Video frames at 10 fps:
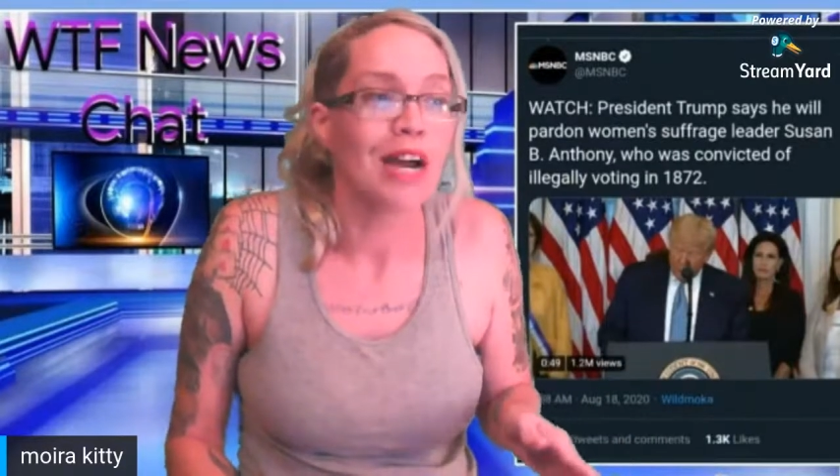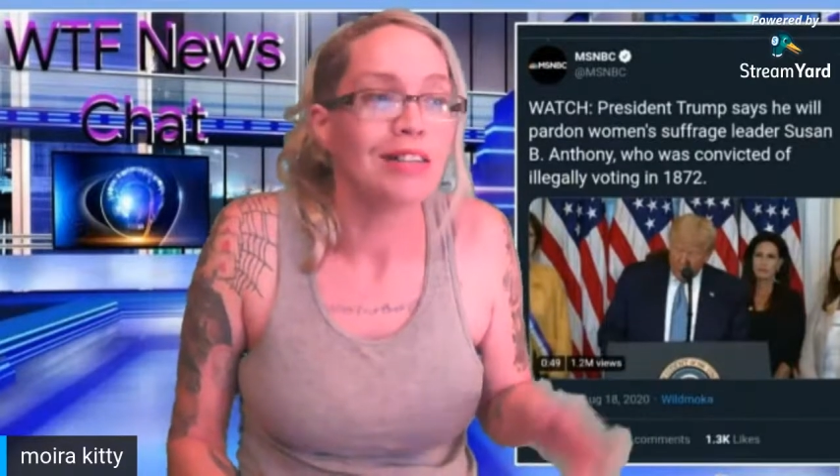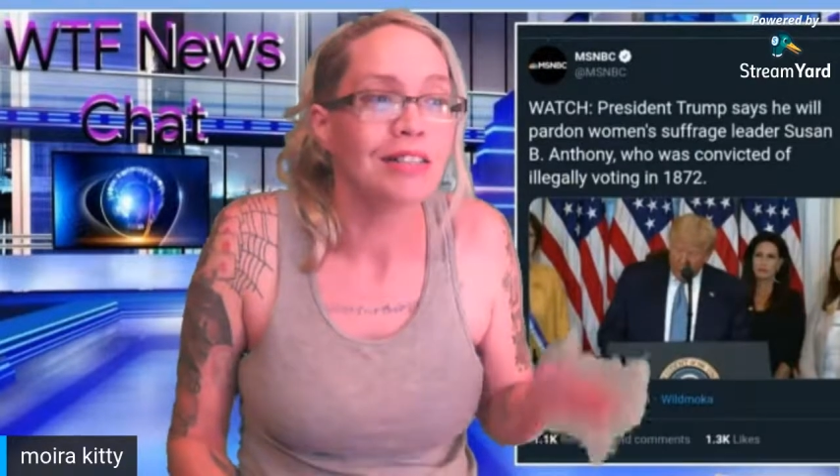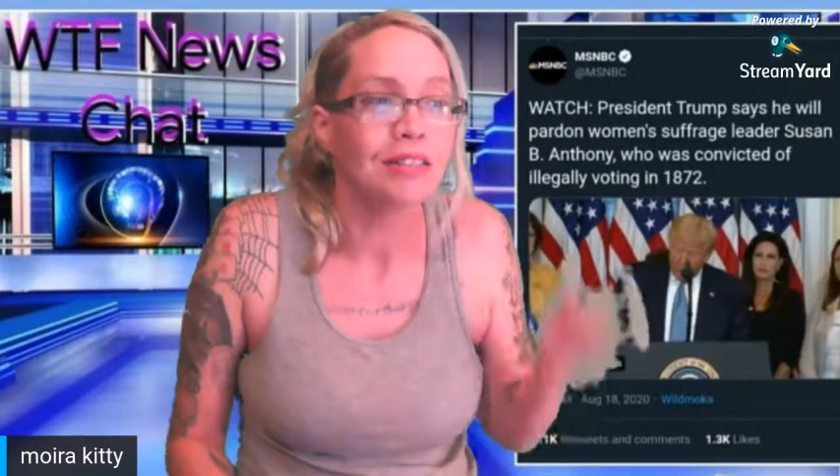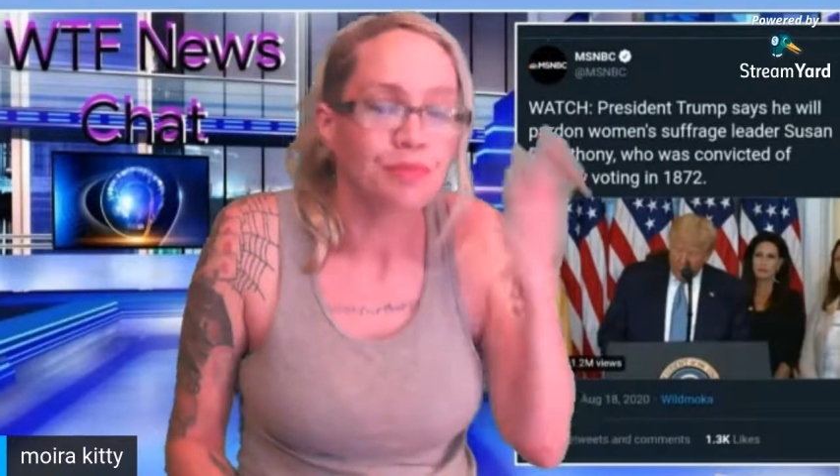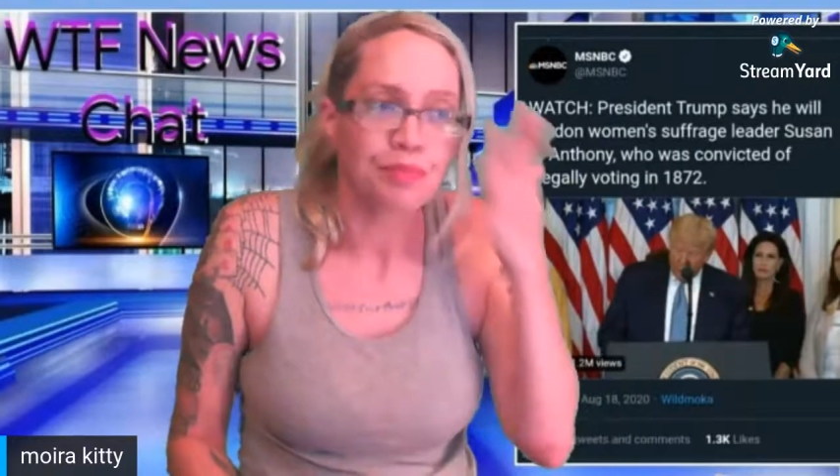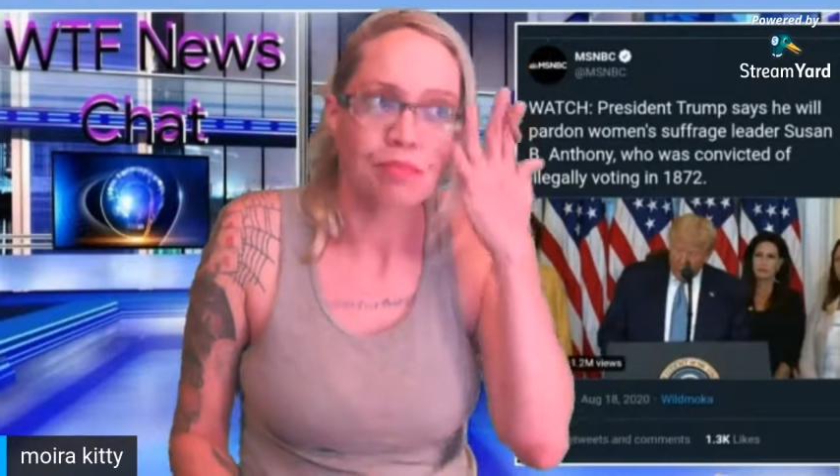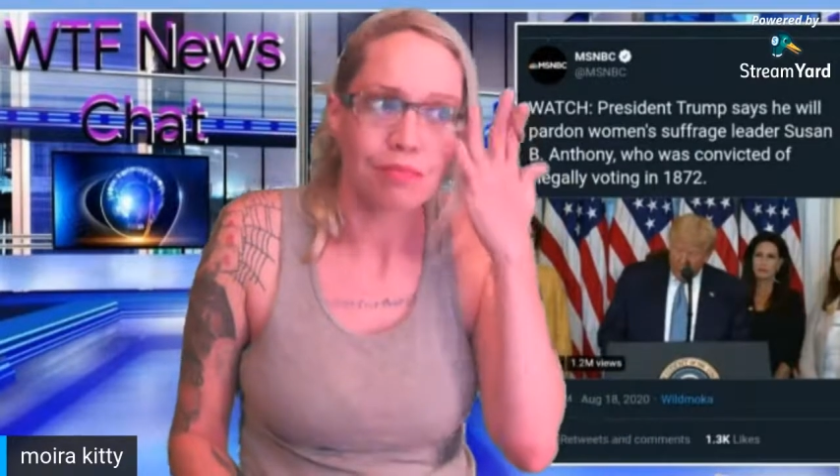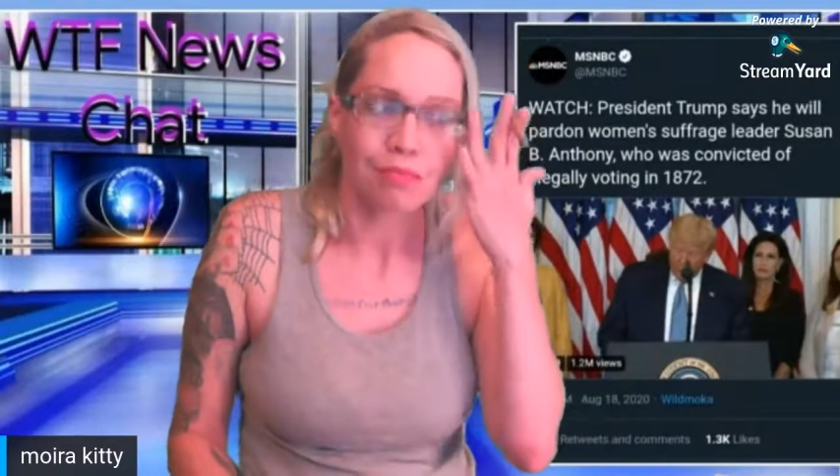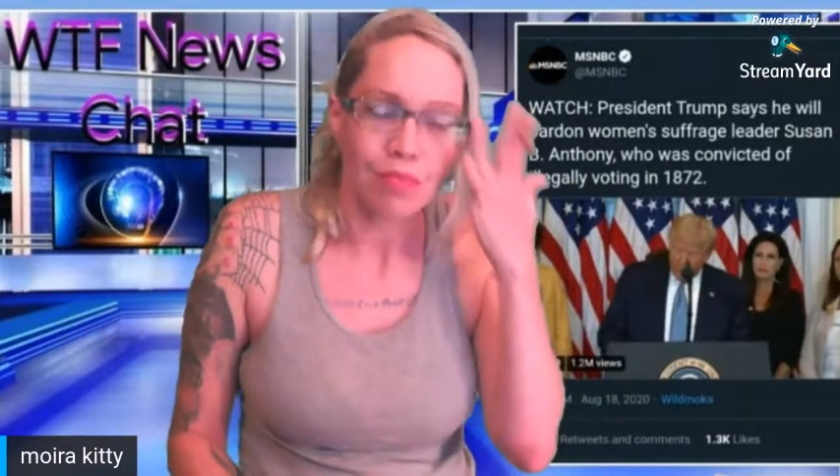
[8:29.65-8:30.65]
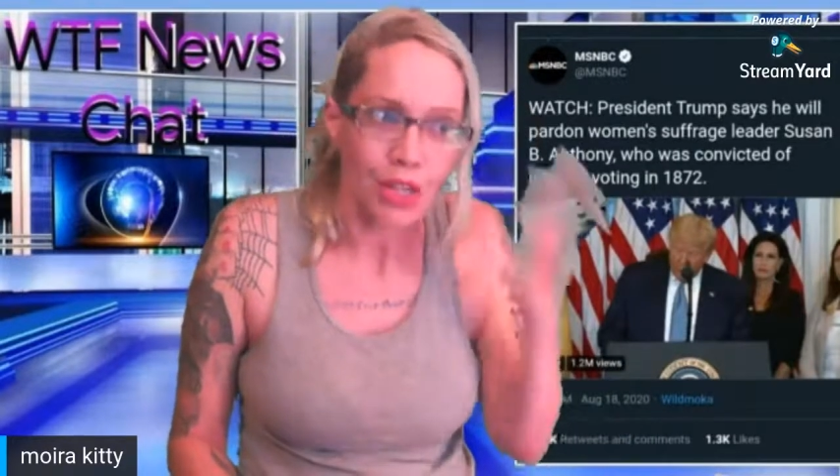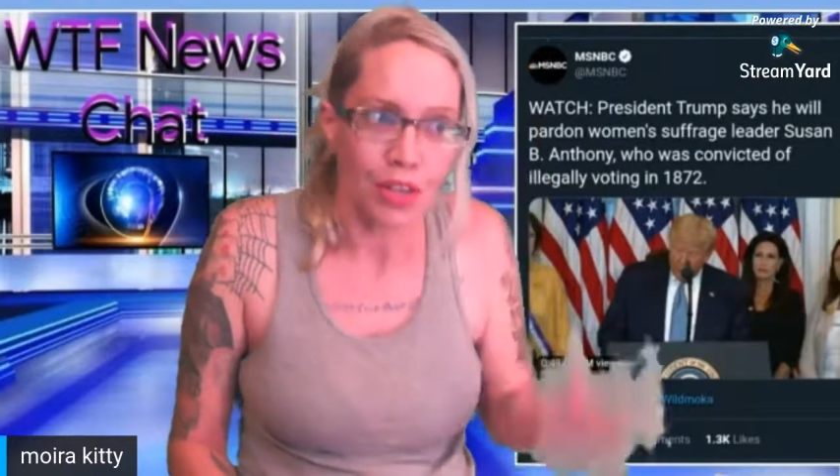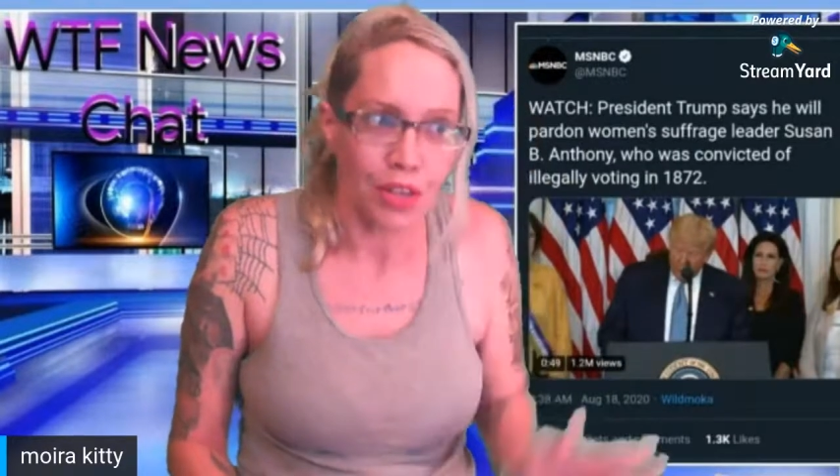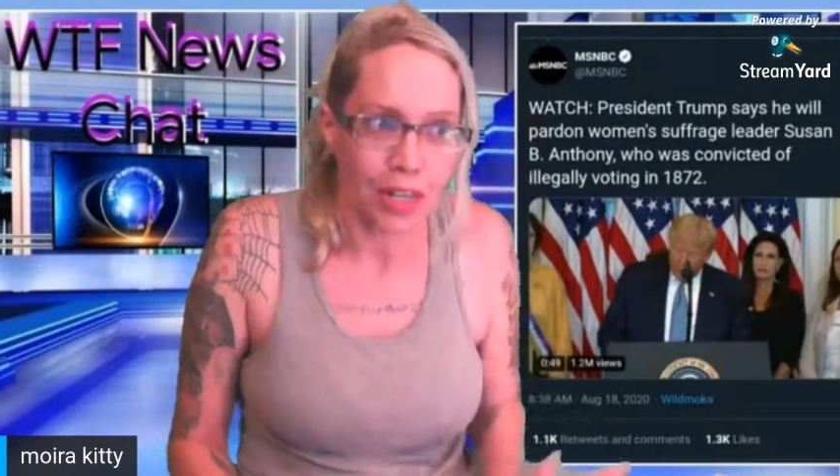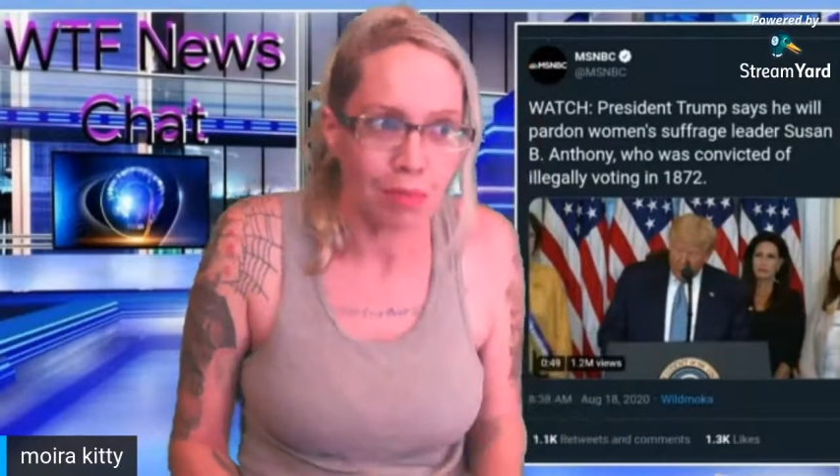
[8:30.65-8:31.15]
And
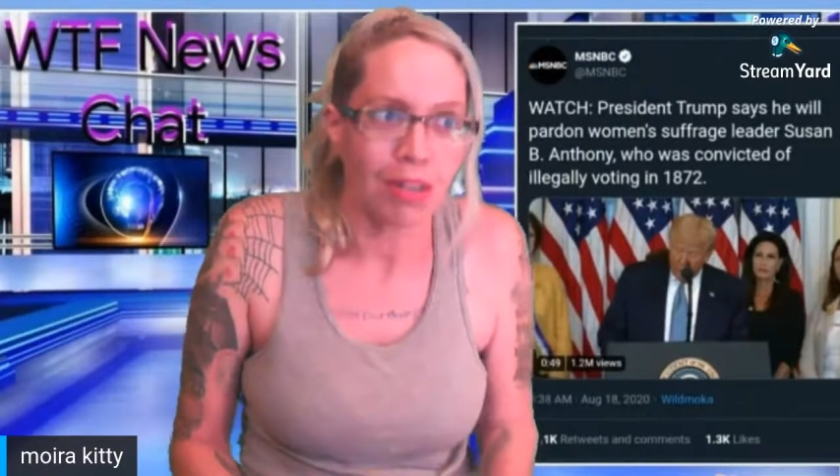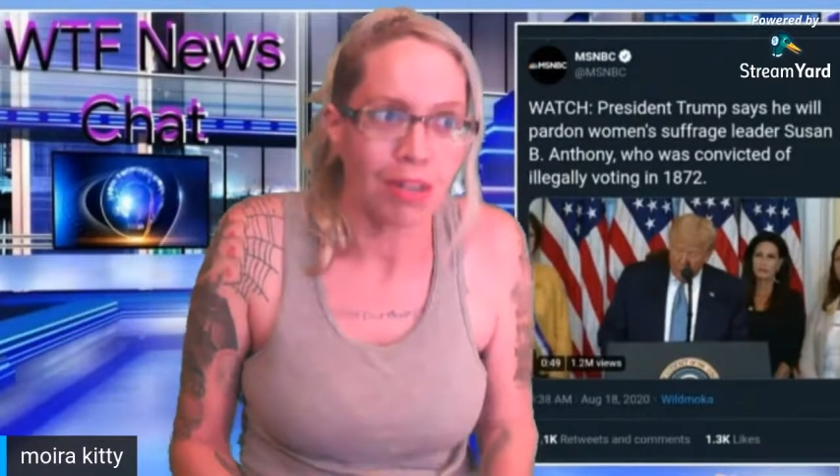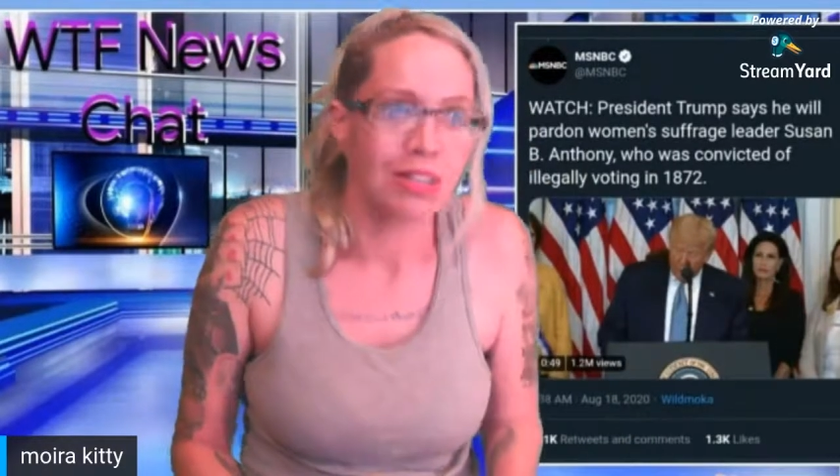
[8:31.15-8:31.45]
think about